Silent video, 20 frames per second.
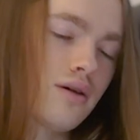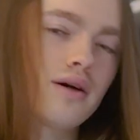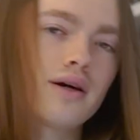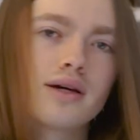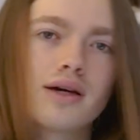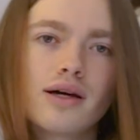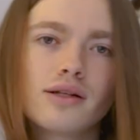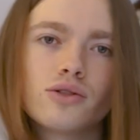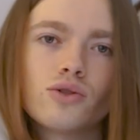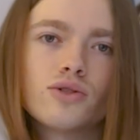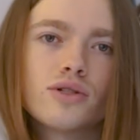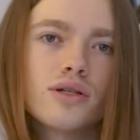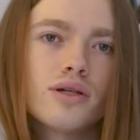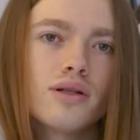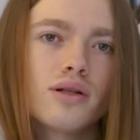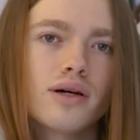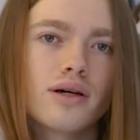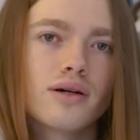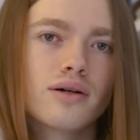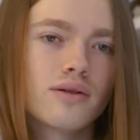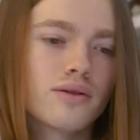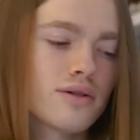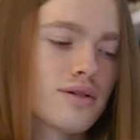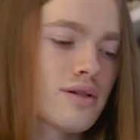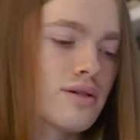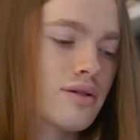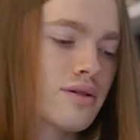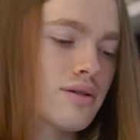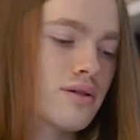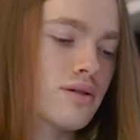Again, you see like this
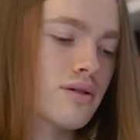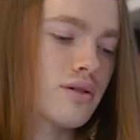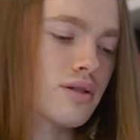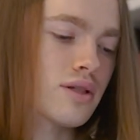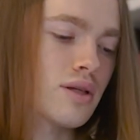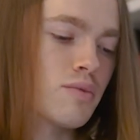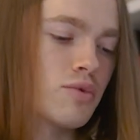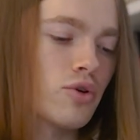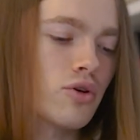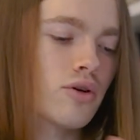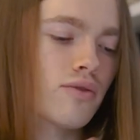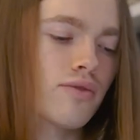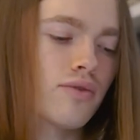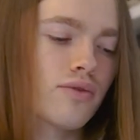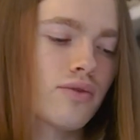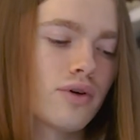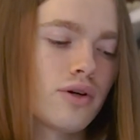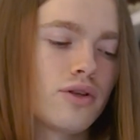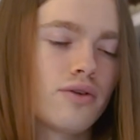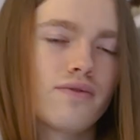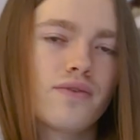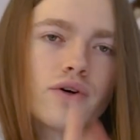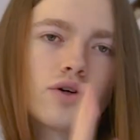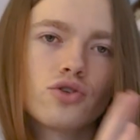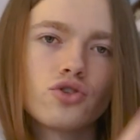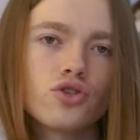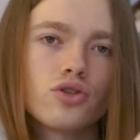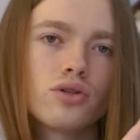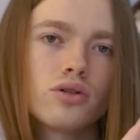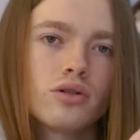is some sort of
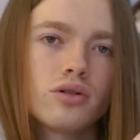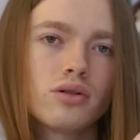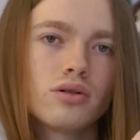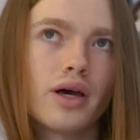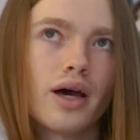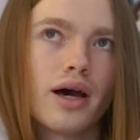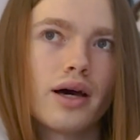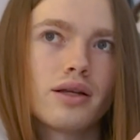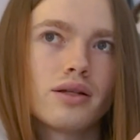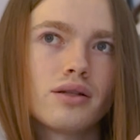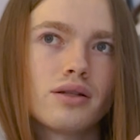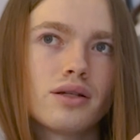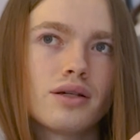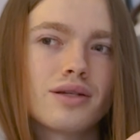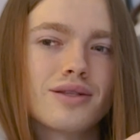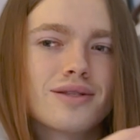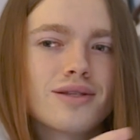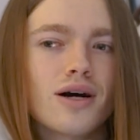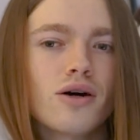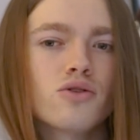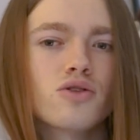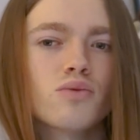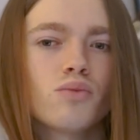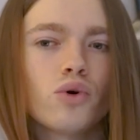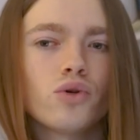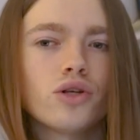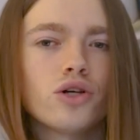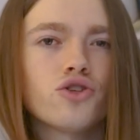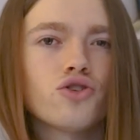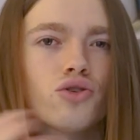inversion and it sounds more
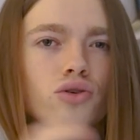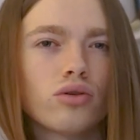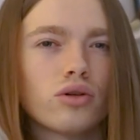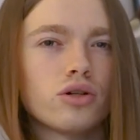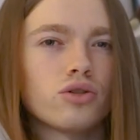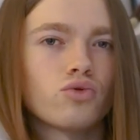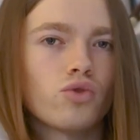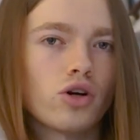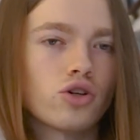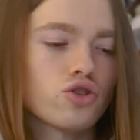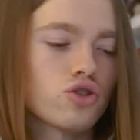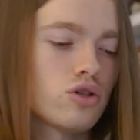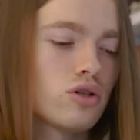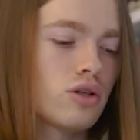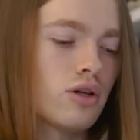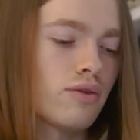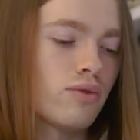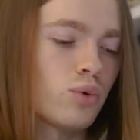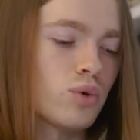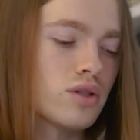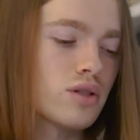natural in Russian if we